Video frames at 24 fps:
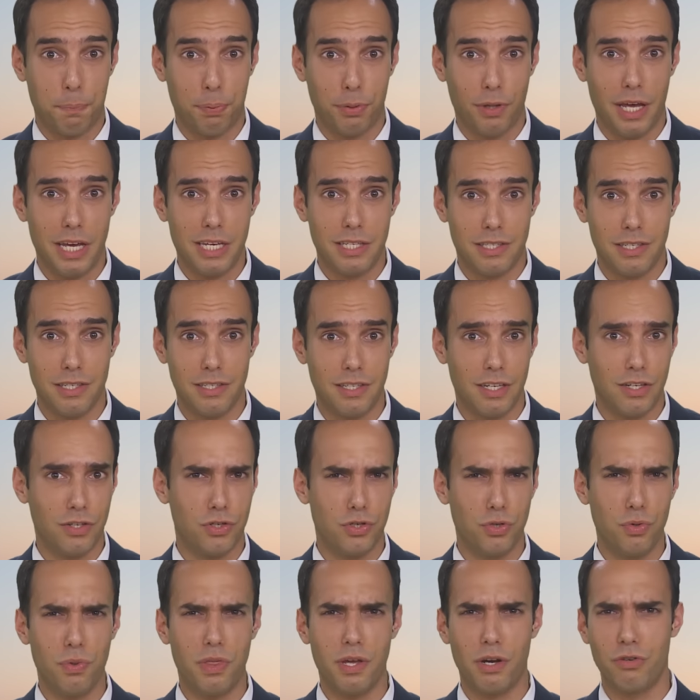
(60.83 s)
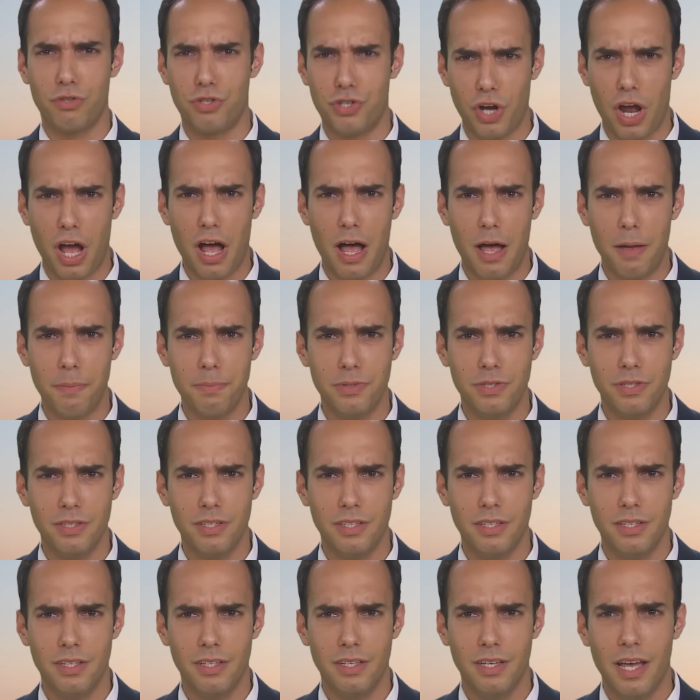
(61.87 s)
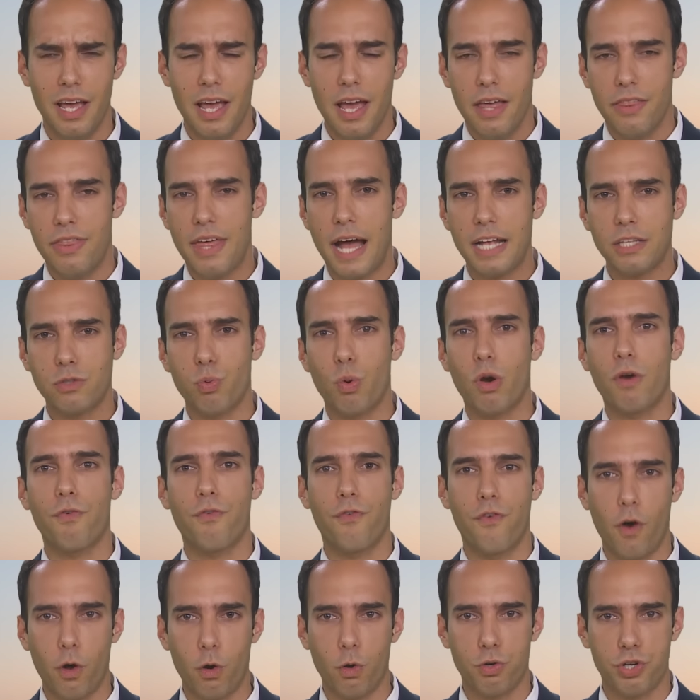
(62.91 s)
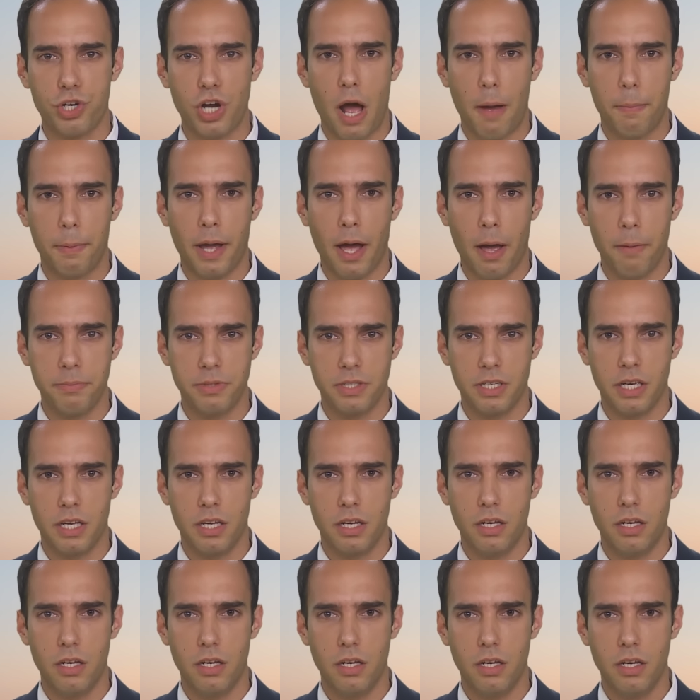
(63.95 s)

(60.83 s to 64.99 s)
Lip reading: places and do their jobs. That's where Photoshop comes in.